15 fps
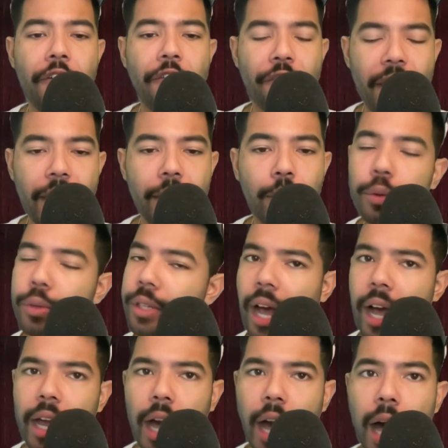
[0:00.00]

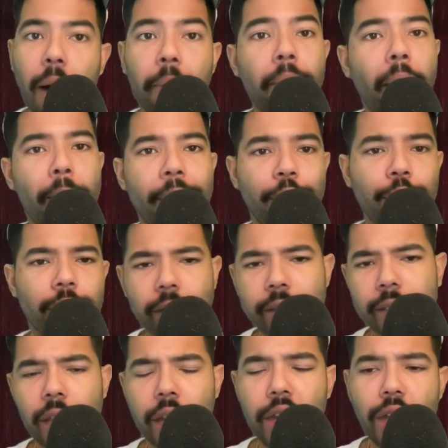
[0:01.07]
FanDuel.com,
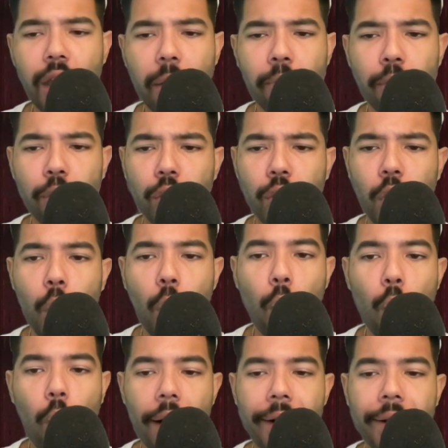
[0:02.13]
America's number
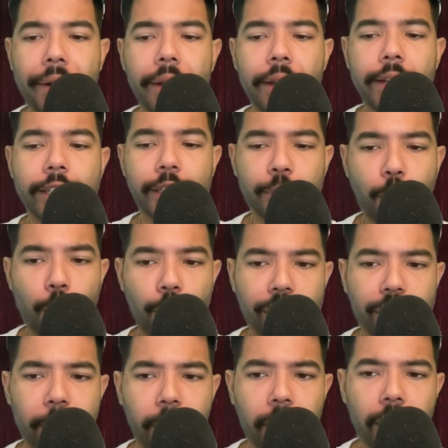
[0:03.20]
one
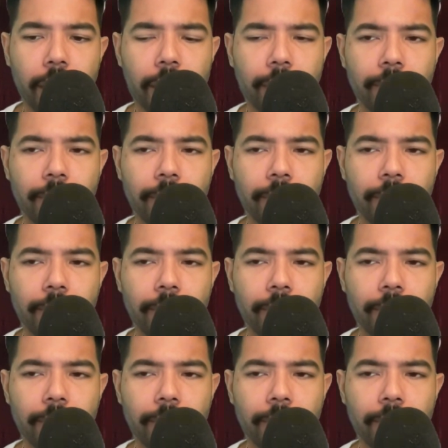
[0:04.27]
sports book.